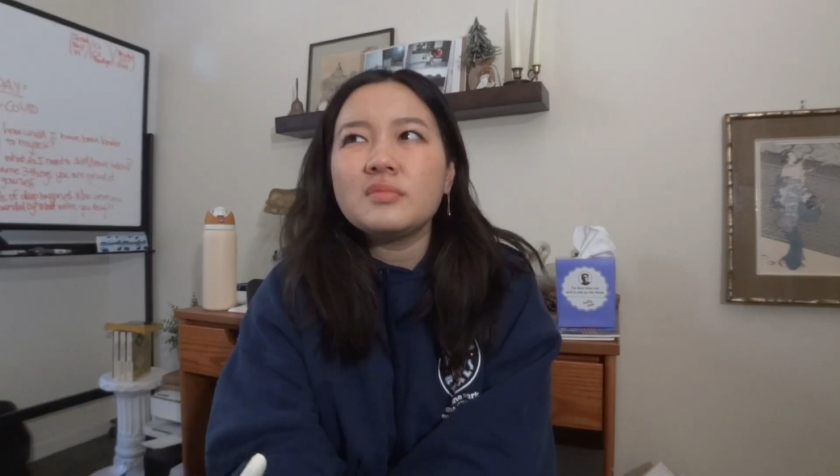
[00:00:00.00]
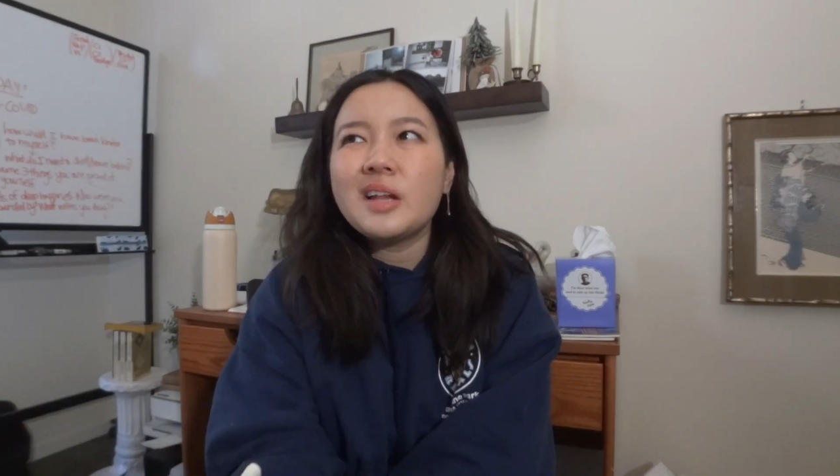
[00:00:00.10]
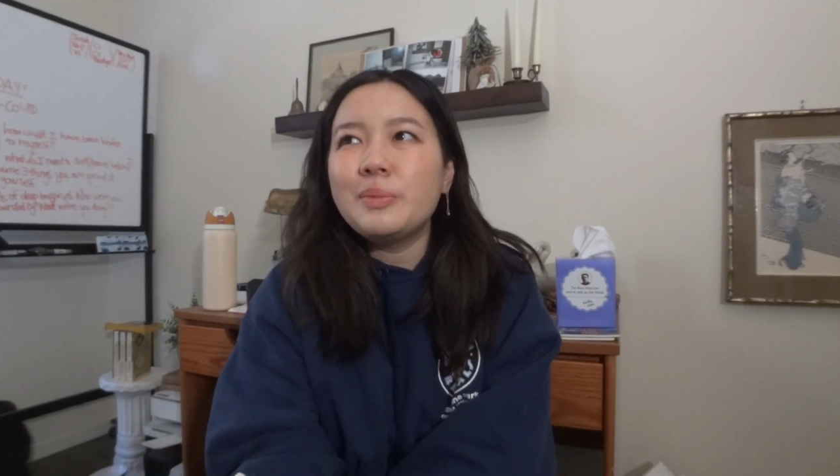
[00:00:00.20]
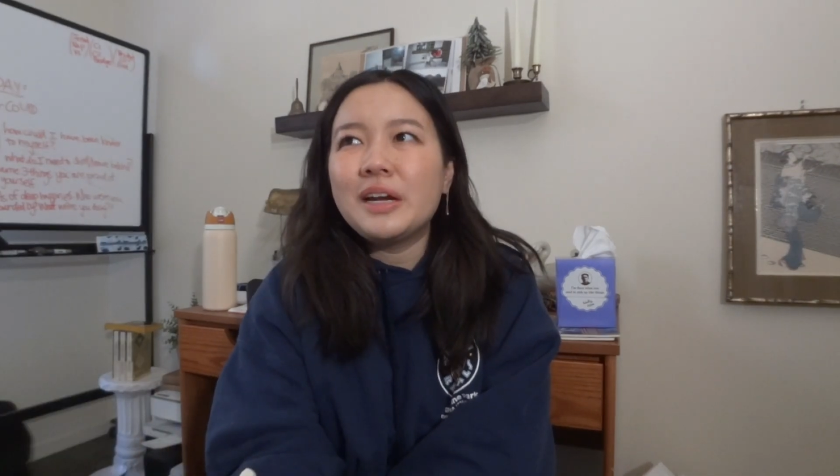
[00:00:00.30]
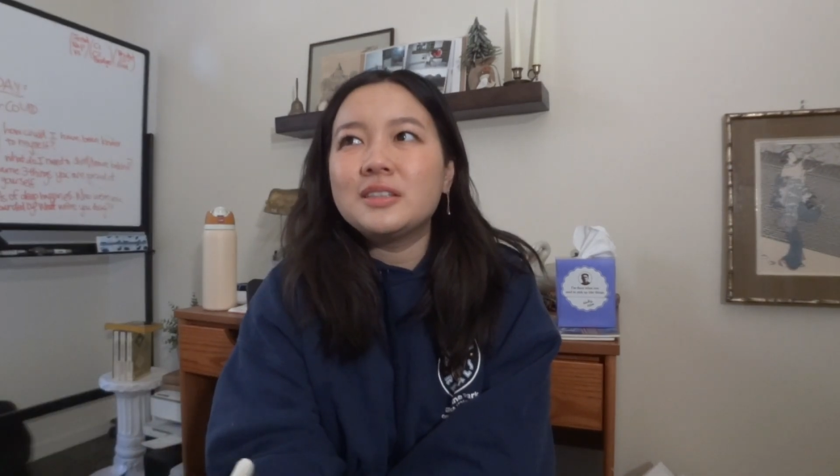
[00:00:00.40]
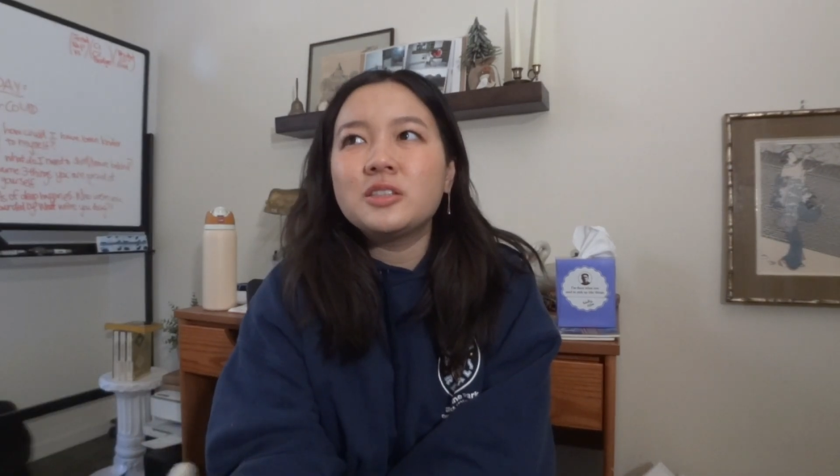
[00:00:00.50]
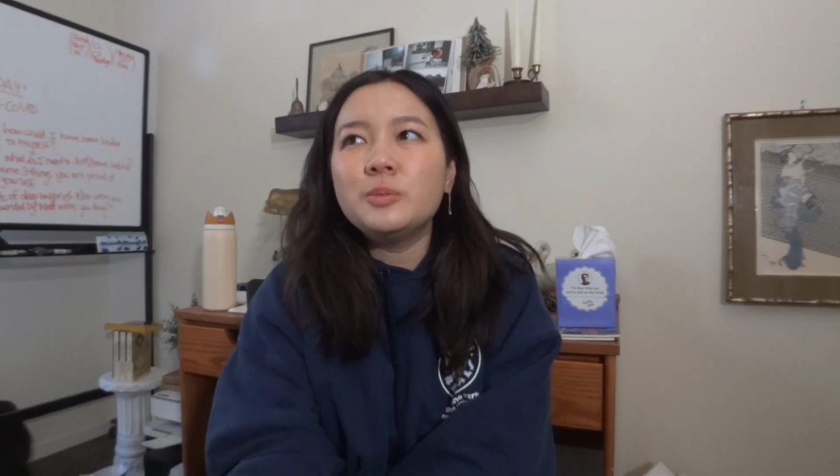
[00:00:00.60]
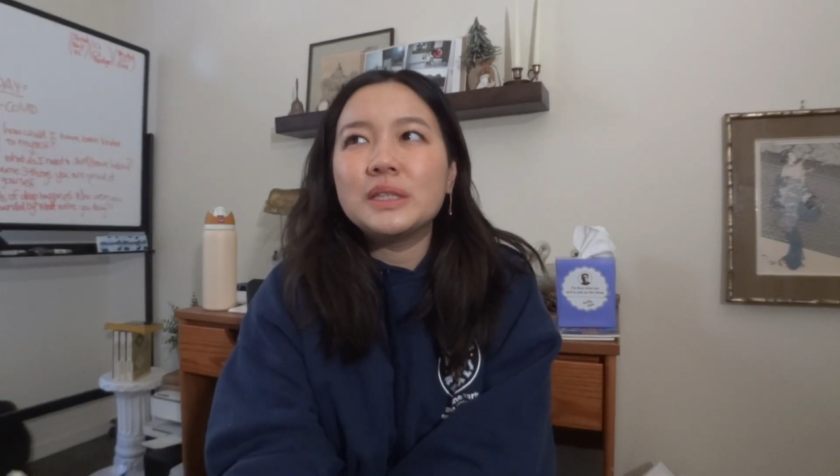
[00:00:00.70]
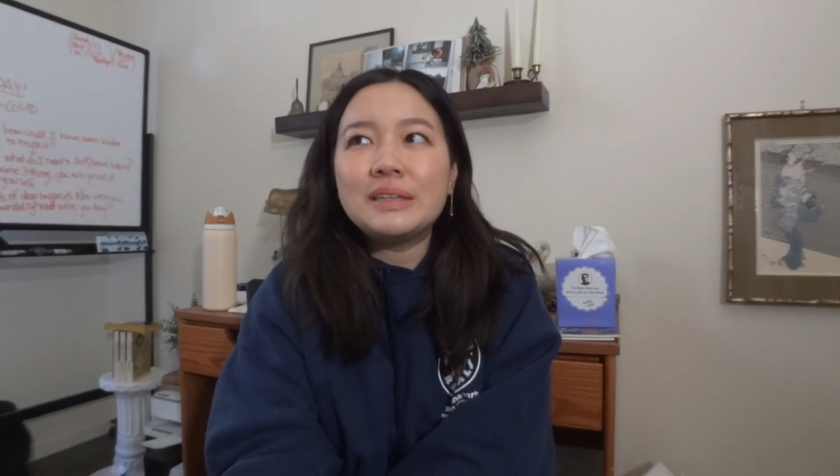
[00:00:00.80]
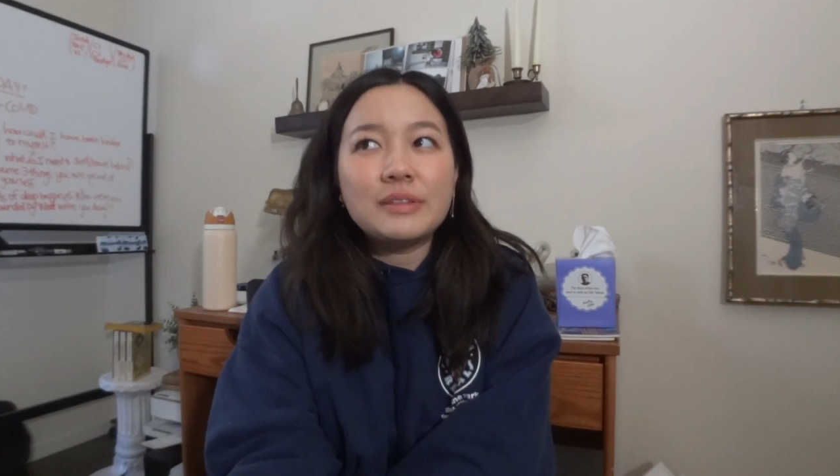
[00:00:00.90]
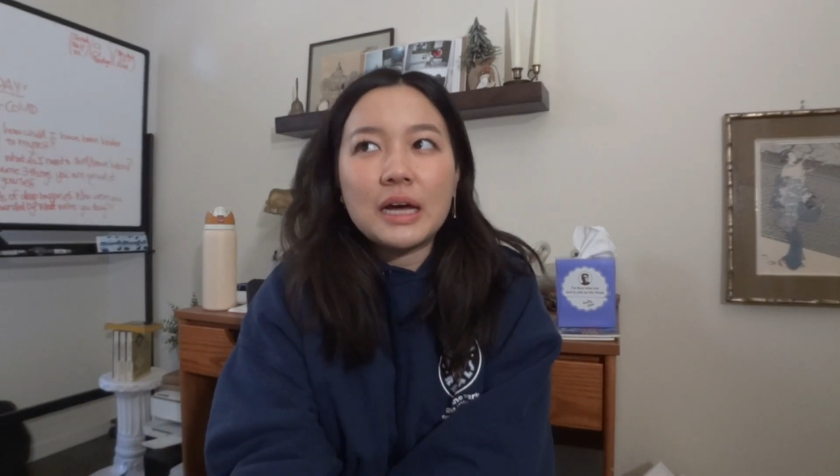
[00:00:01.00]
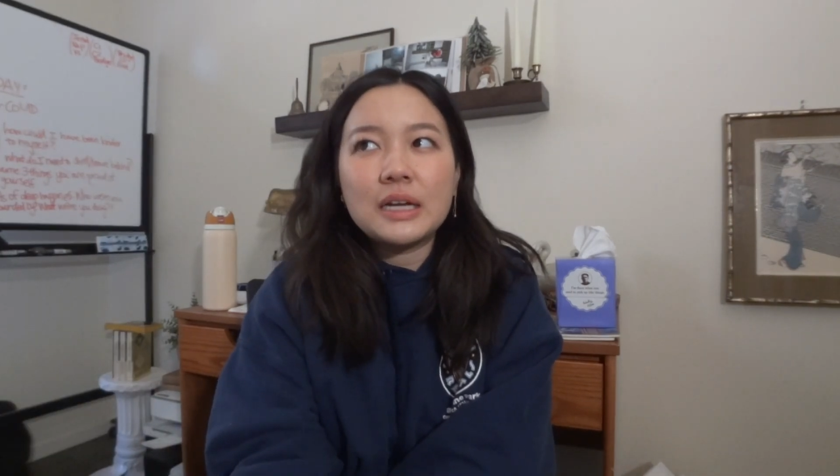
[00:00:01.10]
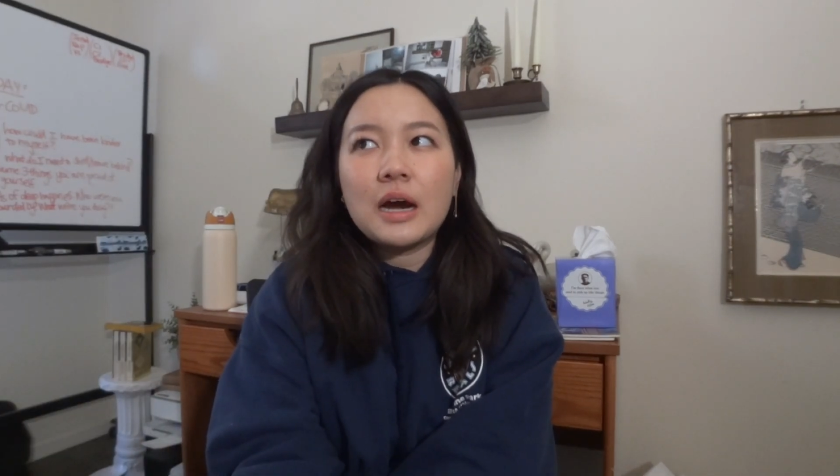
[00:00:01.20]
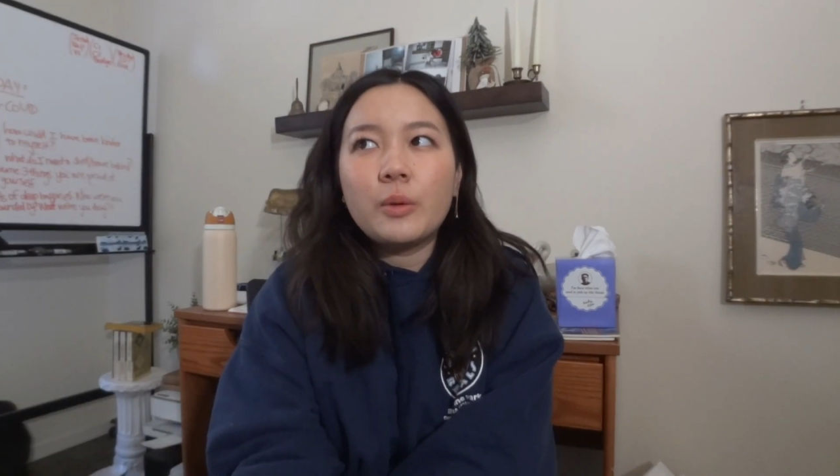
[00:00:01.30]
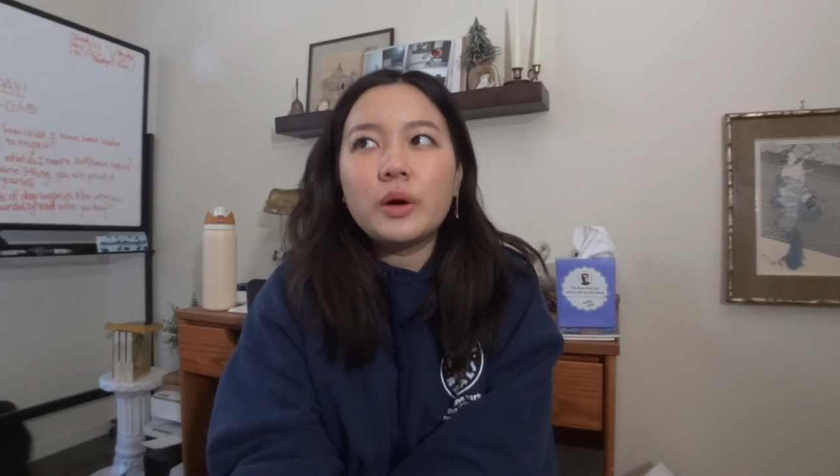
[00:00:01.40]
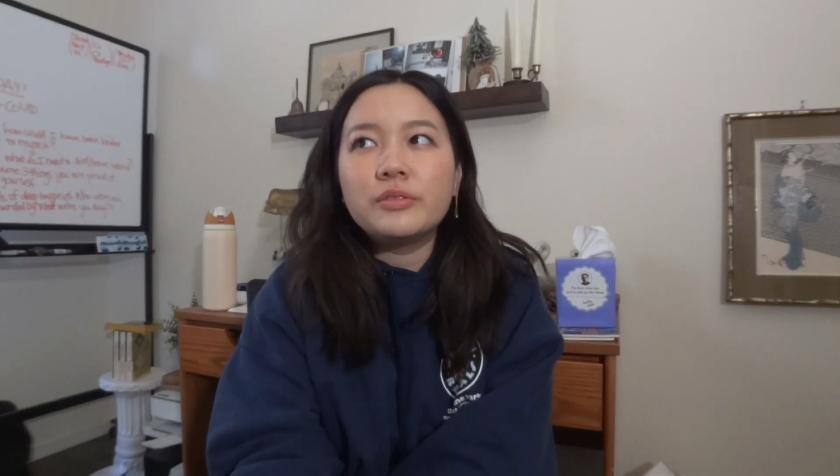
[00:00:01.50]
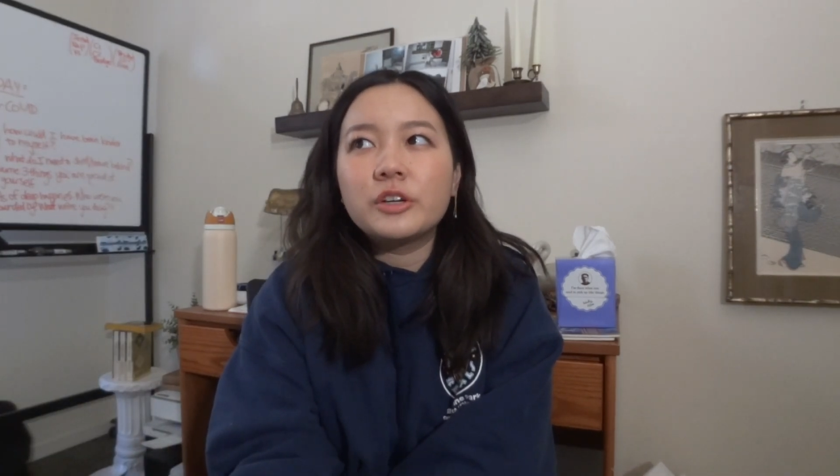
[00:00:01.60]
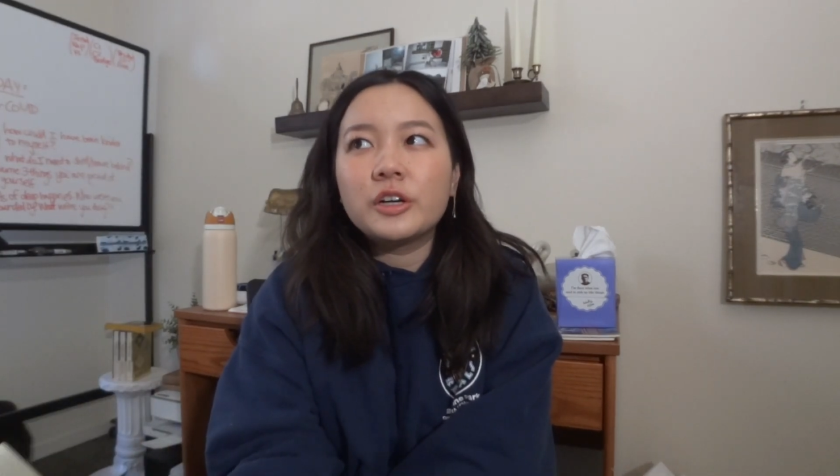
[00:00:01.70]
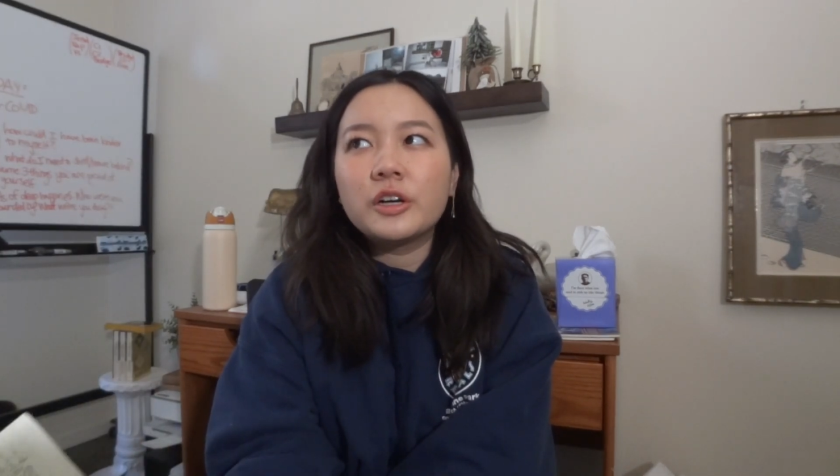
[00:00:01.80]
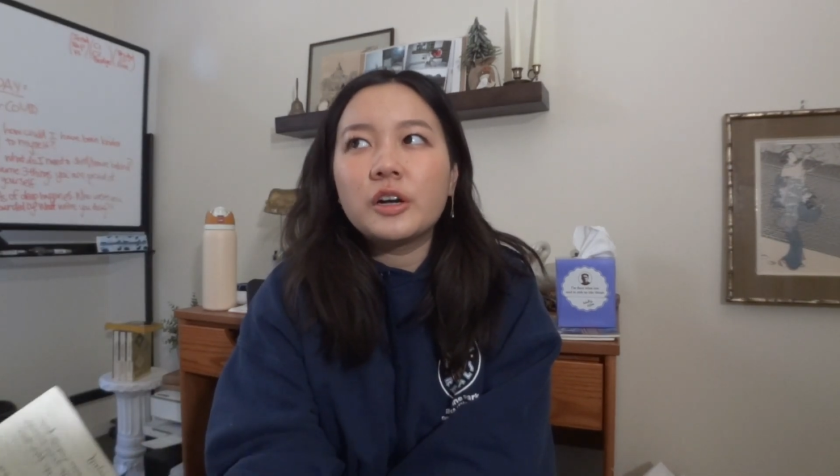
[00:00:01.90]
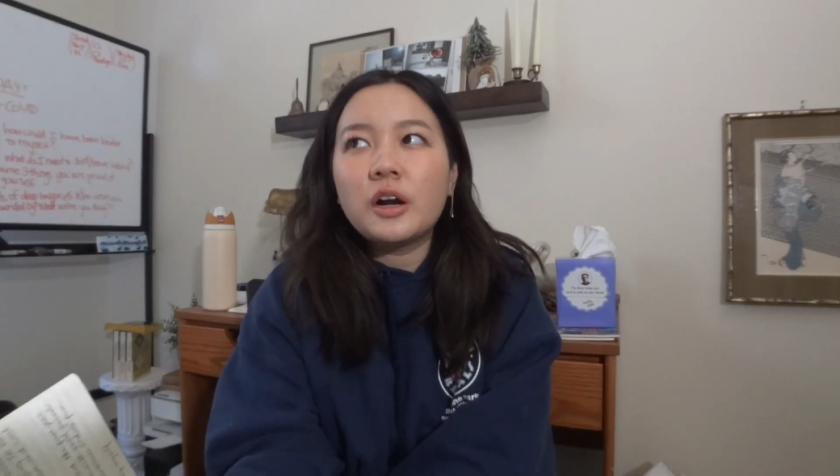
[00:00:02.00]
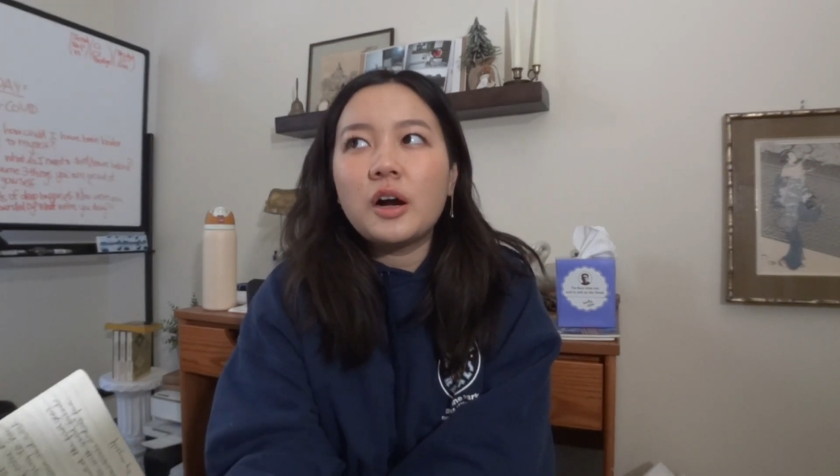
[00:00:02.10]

I mean, I still believe that. However,